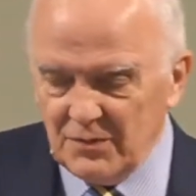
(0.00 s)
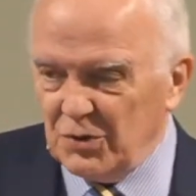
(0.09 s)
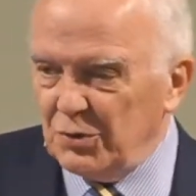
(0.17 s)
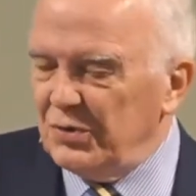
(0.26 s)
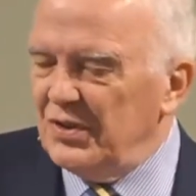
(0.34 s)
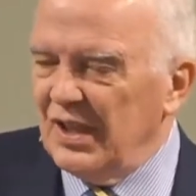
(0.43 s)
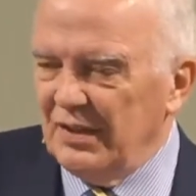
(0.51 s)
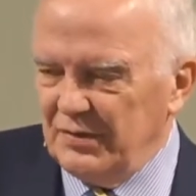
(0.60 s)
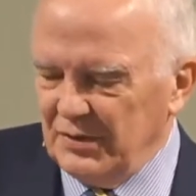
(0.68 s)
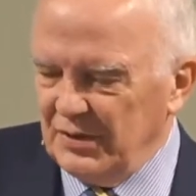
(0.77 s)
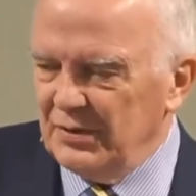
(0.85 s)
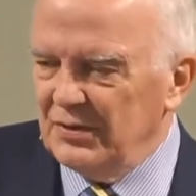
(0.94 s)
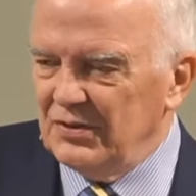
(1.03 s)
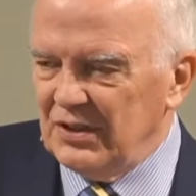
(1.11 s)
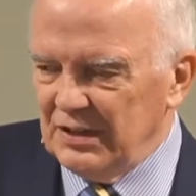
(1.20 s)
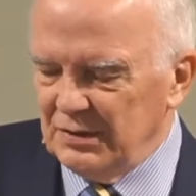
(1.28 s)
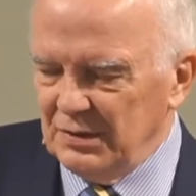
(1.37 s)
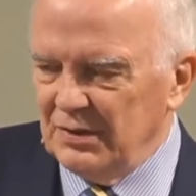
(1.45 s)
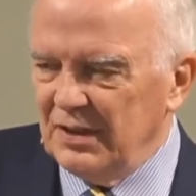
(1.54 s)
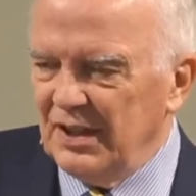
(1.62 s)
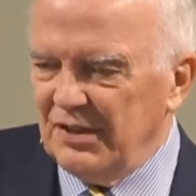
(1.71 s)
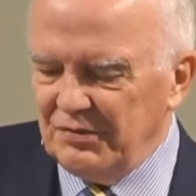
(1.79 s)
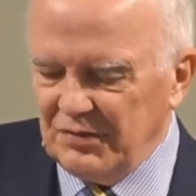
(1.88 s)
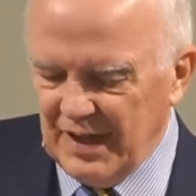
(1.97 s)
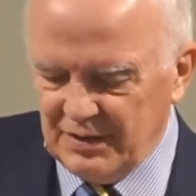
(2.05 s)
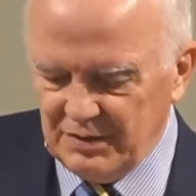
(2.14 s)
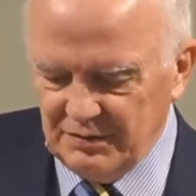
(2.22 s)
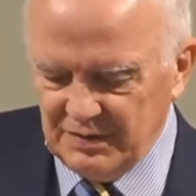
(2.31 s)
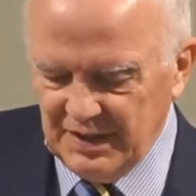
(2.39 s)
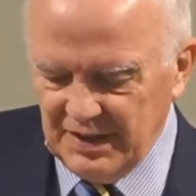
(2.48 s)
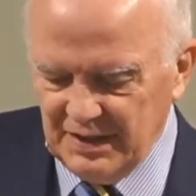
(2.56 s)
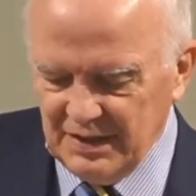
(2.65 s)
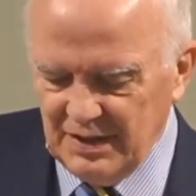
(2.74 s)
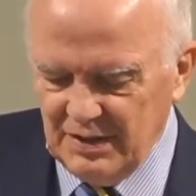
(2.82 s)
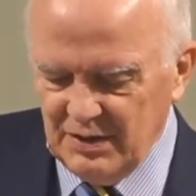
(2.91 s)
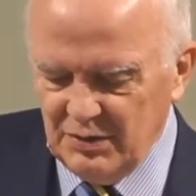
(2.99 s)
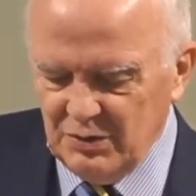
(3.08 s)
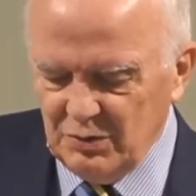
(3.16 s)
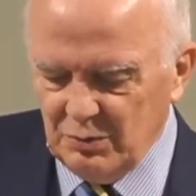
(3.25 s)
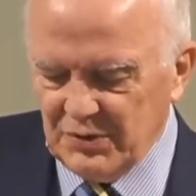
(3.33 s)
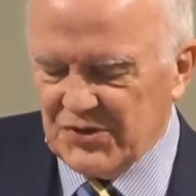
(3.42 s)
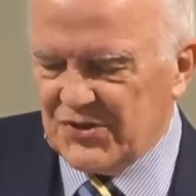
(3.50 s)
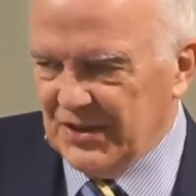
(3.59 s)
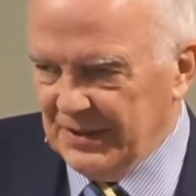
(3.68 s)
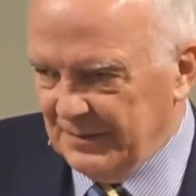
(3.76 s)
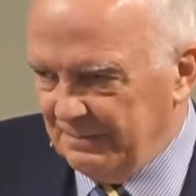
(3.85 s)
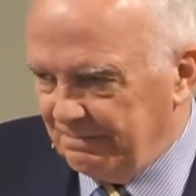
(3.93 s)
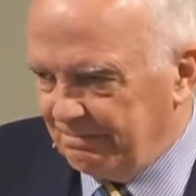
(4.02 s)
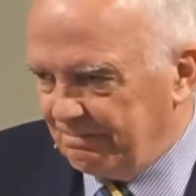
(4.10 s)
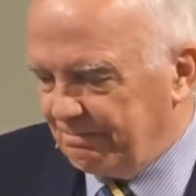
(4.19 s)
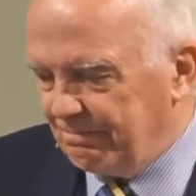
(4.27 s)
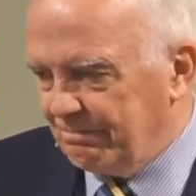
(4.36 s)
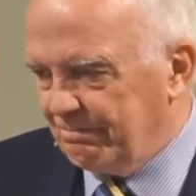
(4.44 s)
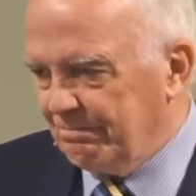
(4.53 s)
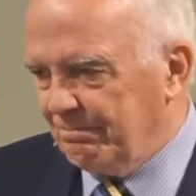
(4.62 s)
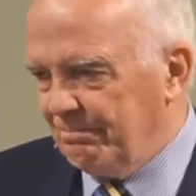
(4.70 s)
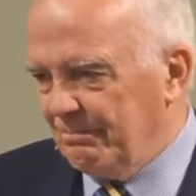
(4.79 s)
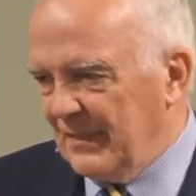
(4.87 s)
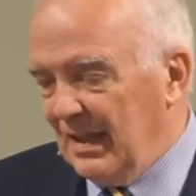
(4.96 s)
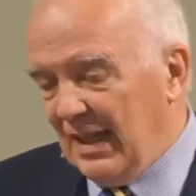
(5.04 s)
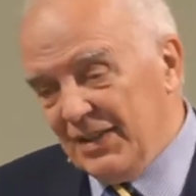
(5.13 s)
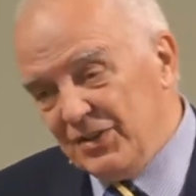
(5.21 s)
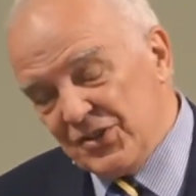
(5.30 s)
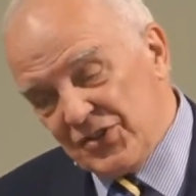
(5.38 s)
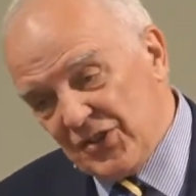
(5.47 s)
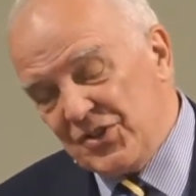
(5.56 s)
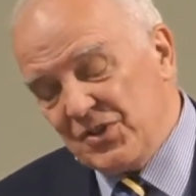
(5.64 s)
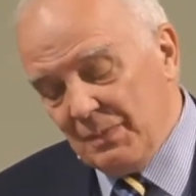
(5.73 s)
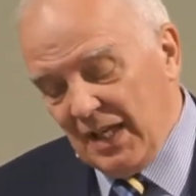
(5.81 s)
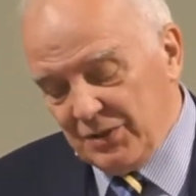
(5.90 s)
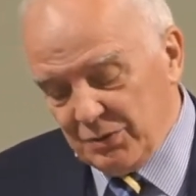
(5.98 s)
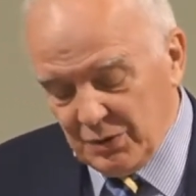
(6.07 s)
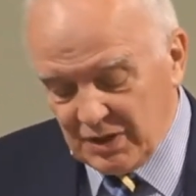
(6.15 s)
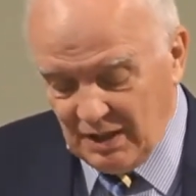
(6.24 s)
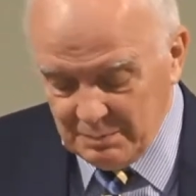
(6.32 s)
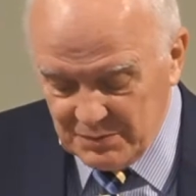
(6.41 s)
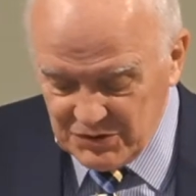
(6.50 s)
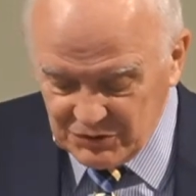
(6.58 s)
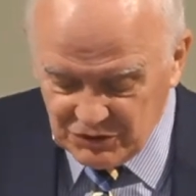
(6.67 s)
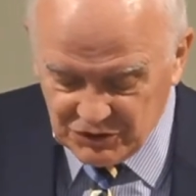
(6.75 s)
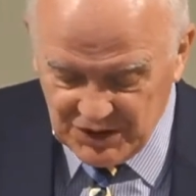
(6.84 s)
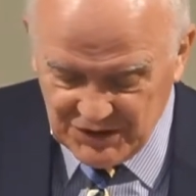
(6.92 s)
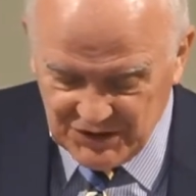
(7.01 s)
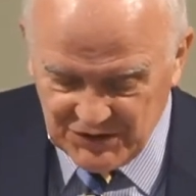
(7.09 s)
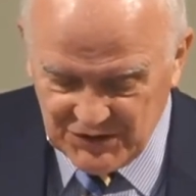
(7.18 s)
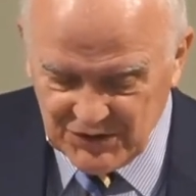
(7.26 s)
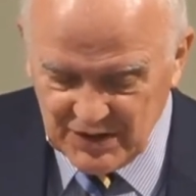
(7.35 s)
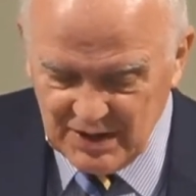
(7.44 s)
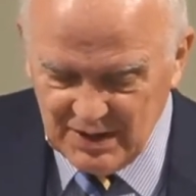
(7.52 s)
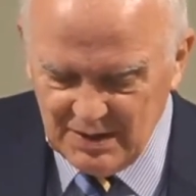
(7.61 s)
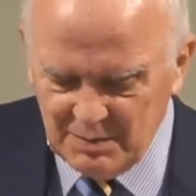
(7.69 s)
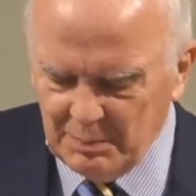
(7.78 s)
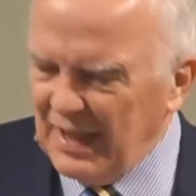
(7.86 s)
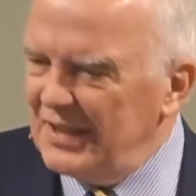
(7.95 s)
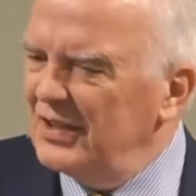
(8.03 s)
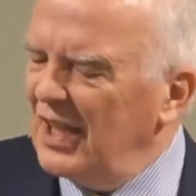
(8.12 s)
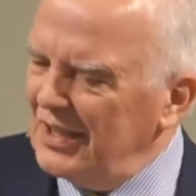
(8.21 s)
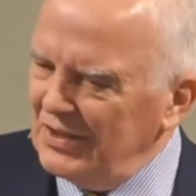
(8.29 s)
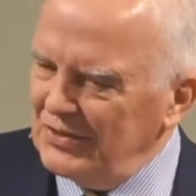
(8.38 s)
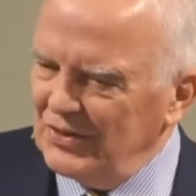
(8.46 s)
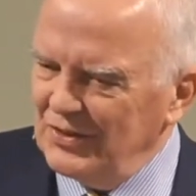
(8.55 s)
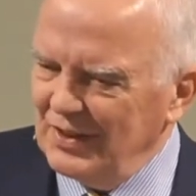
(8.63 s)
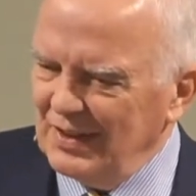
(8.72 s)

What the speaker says: could never deal effectively with sin. And it's this man who comes to Jesus by night.